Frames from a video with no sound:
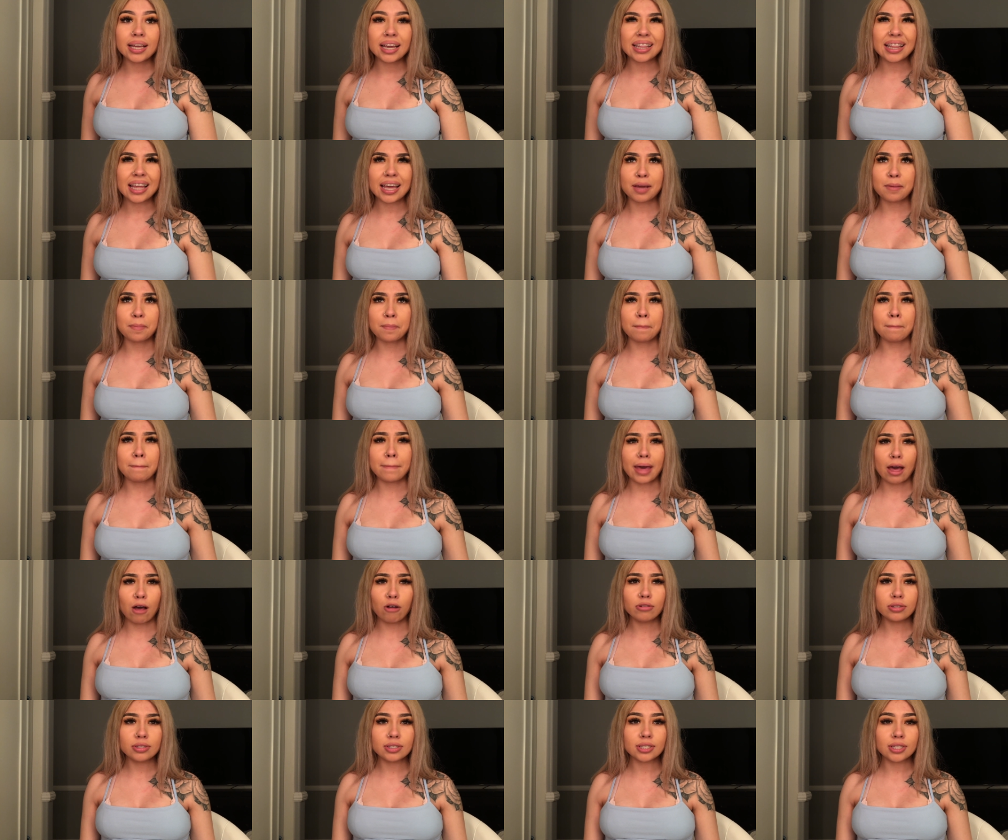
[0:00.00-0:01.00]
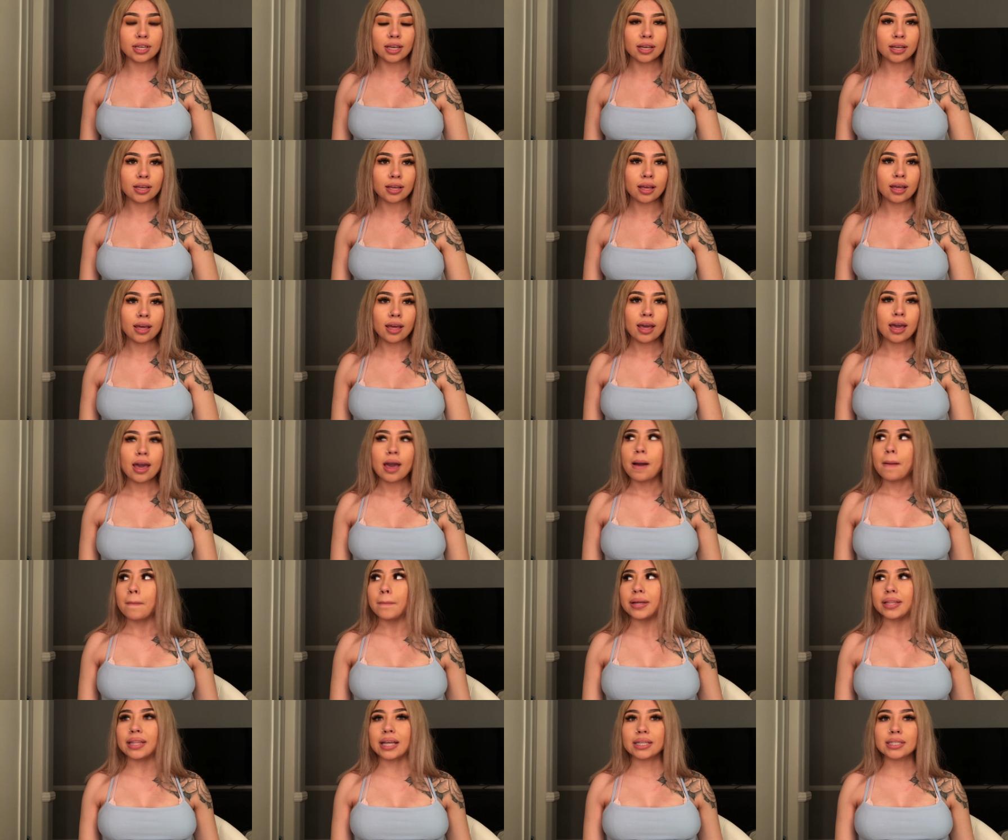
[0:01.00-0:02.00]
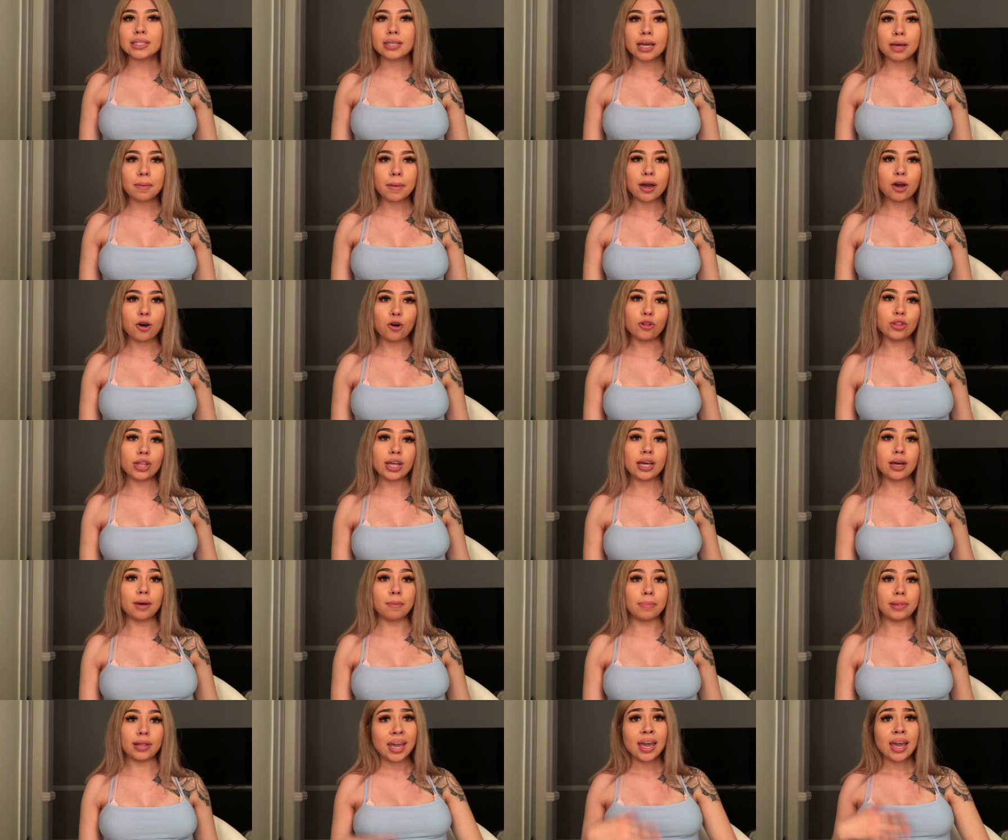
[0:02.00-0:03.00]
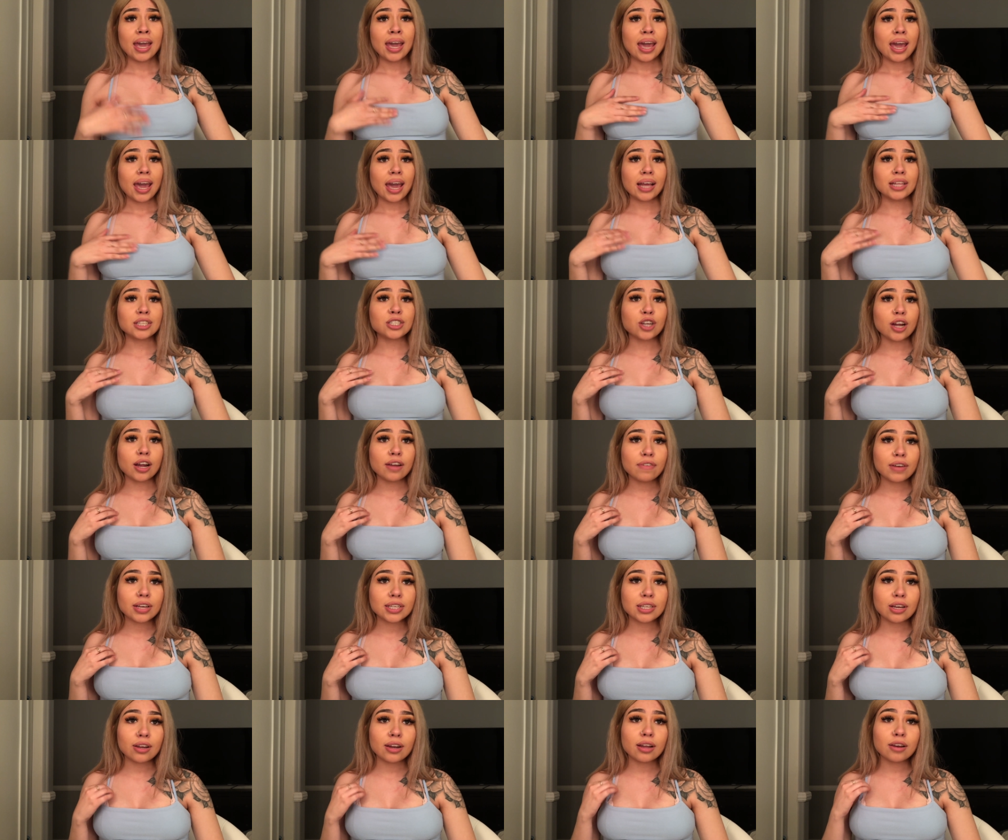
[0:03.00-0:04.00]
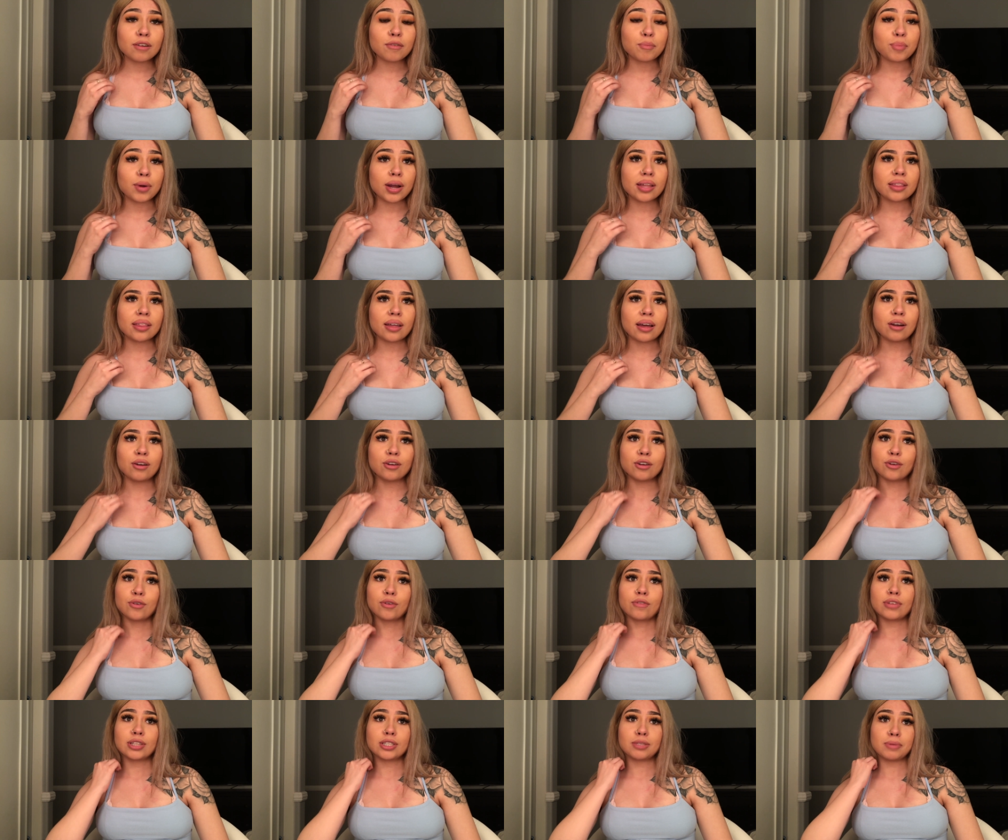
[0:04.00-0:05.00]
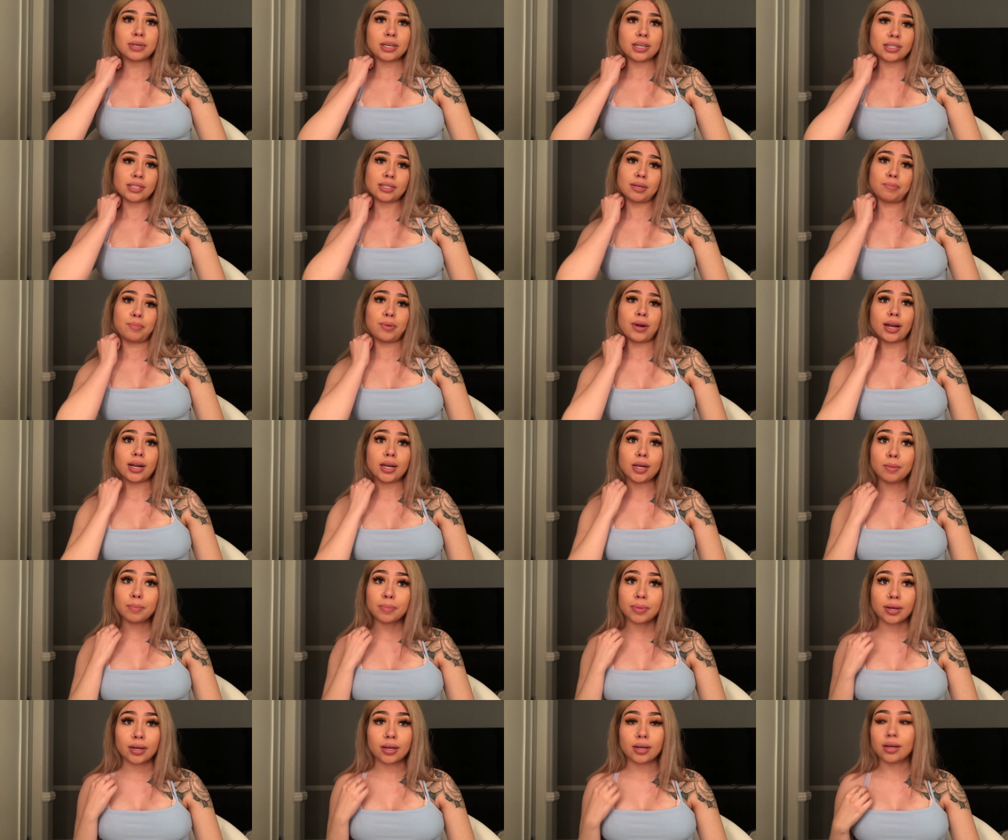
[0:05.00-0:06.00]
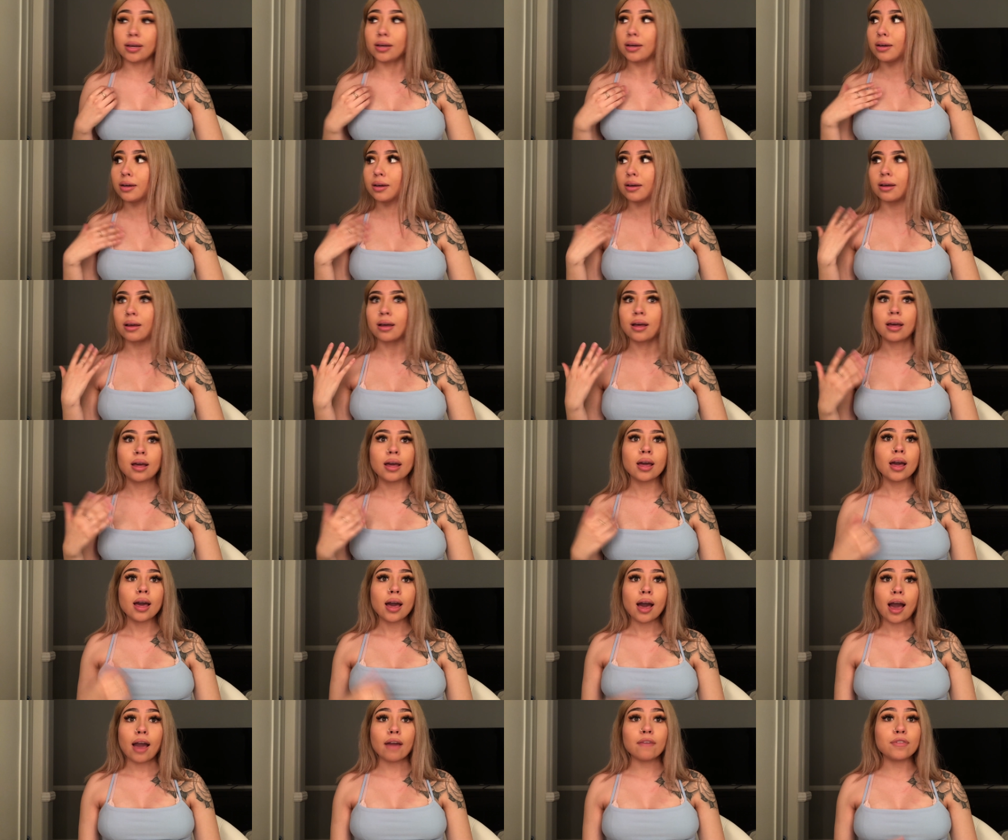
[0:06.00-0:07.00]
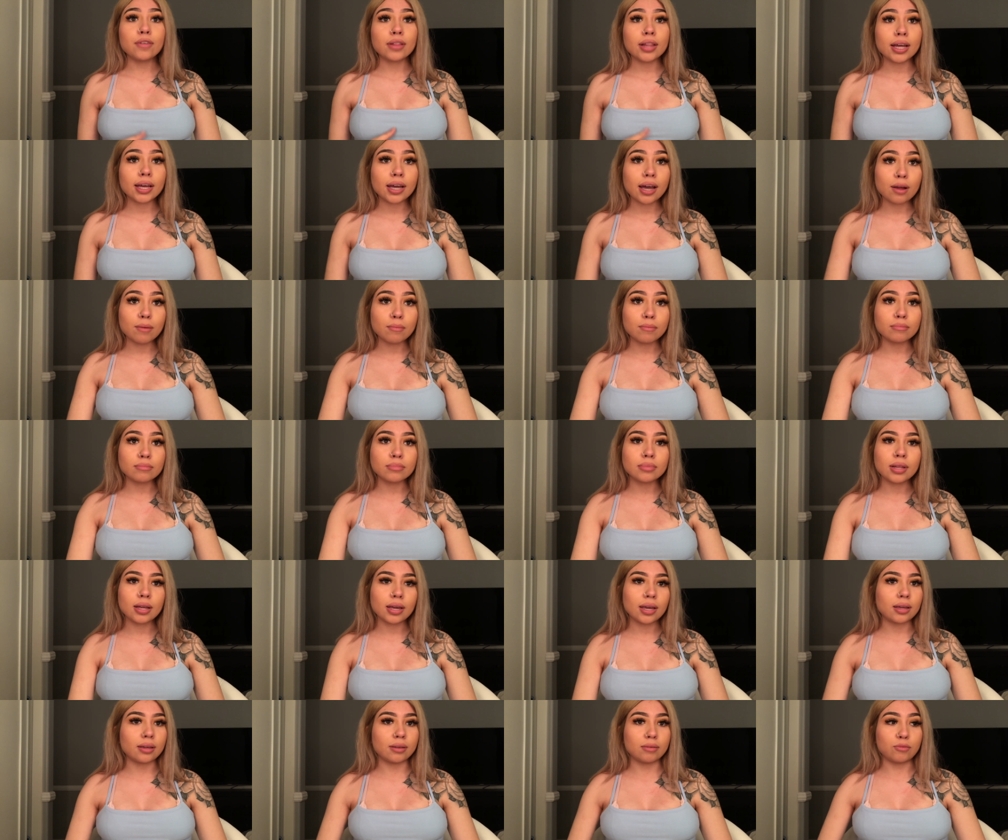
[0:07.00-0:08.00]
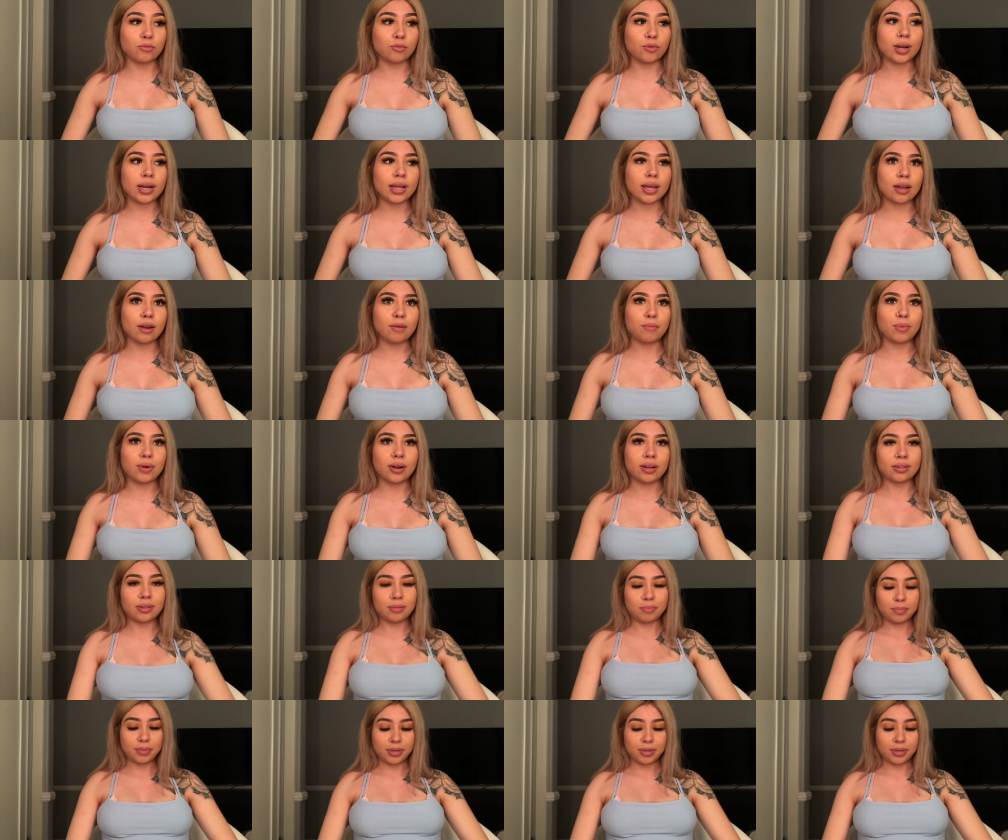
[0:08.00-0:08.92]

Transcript: It like melts. But that's like my only complaint. And sorry if I sound out of breath. I don't know if it's because I'm pregnant, but I feel like I'm like running out of breath.